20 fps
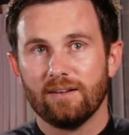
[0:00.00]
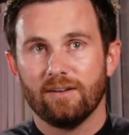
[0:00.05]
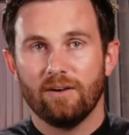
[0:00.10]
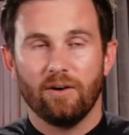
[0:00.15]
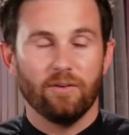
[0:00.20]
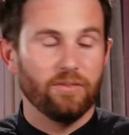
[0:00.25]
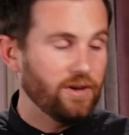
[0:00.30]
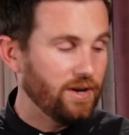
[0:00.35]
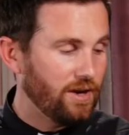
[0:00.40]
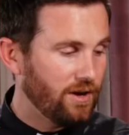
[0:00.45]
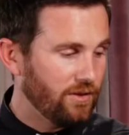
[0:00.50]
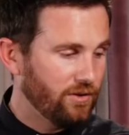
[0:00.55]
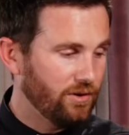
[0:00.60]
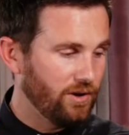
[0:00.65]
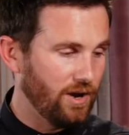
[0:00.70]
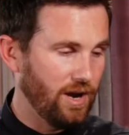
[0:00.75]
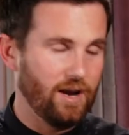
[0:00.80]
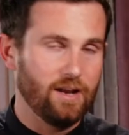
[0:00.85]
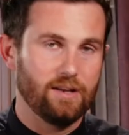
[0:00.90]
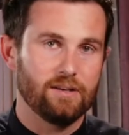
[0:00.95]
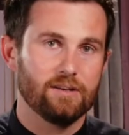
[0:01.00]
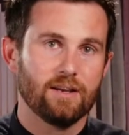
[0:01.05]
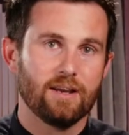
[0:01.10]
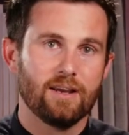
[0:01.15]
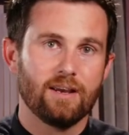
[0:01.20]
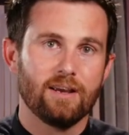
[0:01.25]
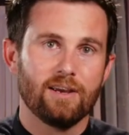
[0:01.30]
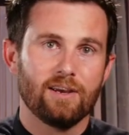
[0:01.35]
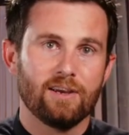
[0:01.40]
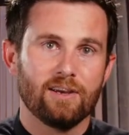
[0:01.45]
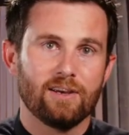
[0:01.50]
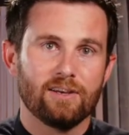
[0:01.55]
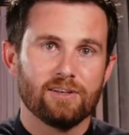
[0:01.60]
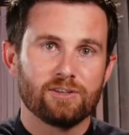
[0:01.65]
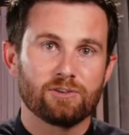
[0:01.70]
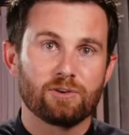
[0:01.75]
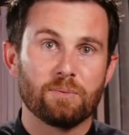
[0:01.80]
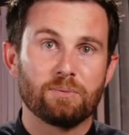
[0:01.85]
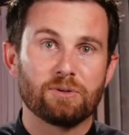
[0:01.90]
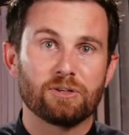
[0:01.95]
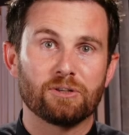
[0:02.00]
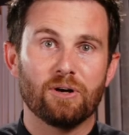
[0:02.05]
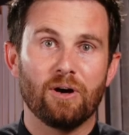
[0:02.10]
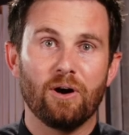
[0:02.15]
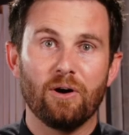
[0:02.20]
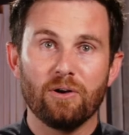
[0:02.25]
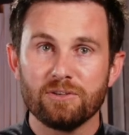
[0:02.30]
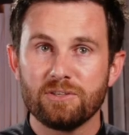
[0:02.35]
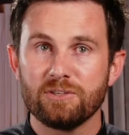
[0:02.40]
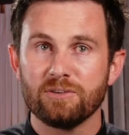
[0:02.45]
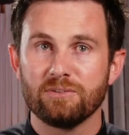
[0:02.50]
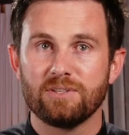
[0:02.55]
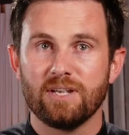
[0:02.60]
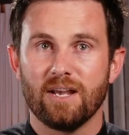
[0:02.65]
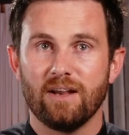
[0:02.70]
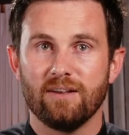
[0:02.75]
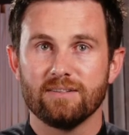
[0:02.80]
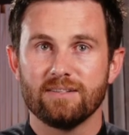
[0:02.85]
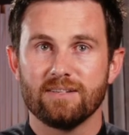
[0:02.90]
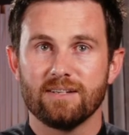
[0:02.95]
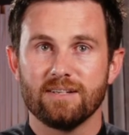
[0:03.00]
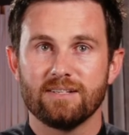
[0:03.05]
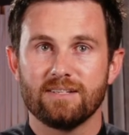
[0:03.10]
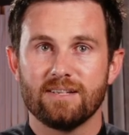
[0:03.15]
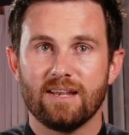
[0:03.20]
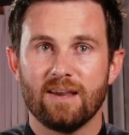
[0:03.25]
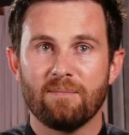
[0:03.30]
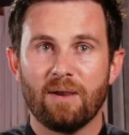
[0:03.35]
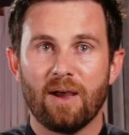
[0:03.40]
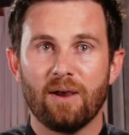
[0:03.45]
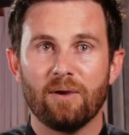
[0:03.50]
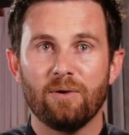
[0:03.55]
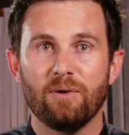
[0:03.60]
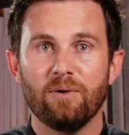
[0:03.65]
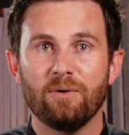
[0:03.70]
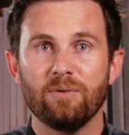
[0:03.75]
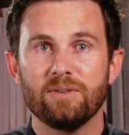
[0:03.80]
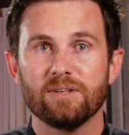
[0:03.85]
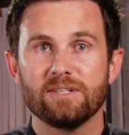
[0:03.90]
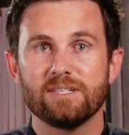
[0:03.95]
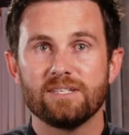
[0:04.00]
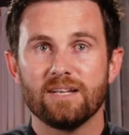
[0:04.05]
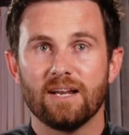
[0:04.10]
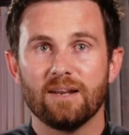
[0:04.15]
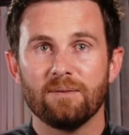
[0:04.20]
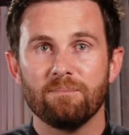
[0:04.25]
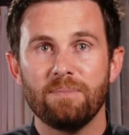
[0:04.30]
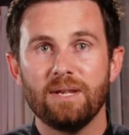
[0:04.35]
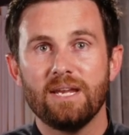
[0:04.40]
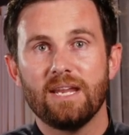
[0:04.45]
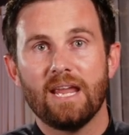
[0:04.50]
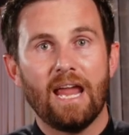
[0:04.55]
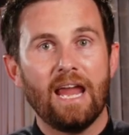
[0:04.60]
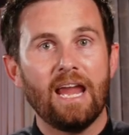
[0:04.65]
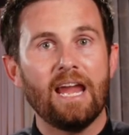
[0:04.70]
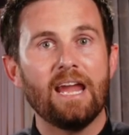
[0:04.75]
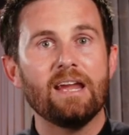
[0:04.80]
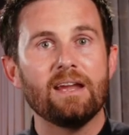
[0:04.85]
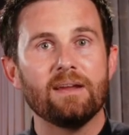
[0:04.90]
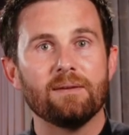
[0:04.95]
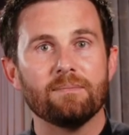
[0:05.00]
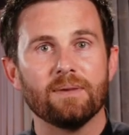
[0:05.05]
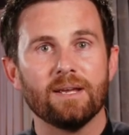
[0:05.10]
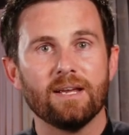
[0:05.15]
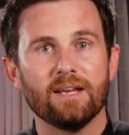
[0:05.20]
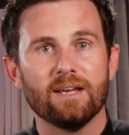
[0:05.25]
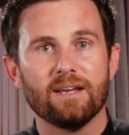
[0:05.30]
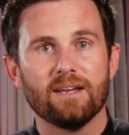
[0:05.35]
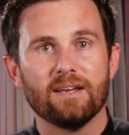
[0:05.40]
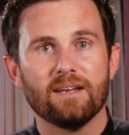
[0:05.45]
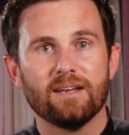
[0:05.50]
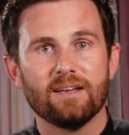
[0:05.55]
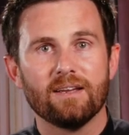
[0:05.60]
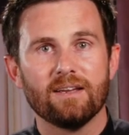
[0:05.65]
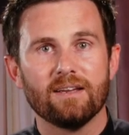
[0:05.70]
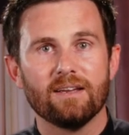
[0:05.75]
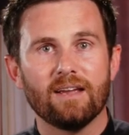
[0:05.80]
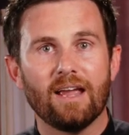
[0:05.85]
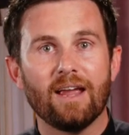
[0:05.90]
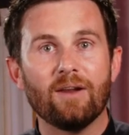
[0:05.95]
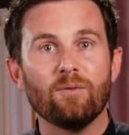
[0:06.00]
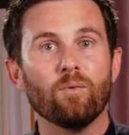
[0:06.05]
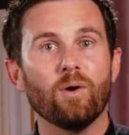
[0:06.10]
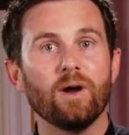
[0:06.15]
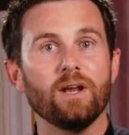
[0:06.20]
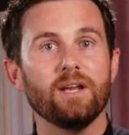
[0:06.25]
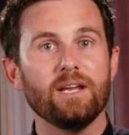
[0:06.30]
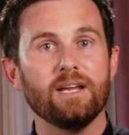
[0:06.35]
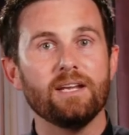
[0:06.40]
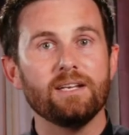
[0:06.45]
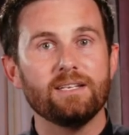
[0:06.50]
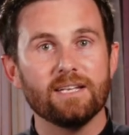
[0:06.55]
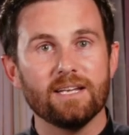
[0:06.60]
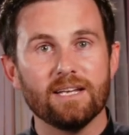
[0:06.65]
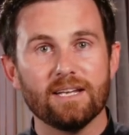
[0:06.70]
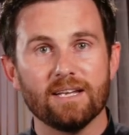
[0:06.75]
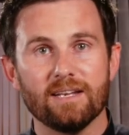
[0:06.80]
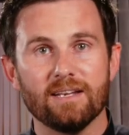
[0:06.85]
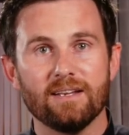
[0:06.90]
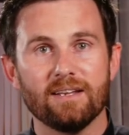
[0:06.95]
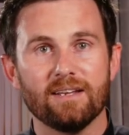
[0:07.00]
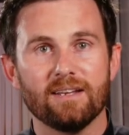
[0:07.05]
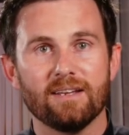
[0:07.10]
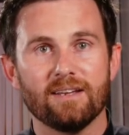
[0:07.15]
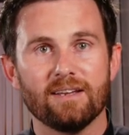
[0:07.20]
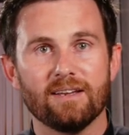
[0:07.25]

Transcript: On the other hand, Scripture also tells us about who the Son became and what he did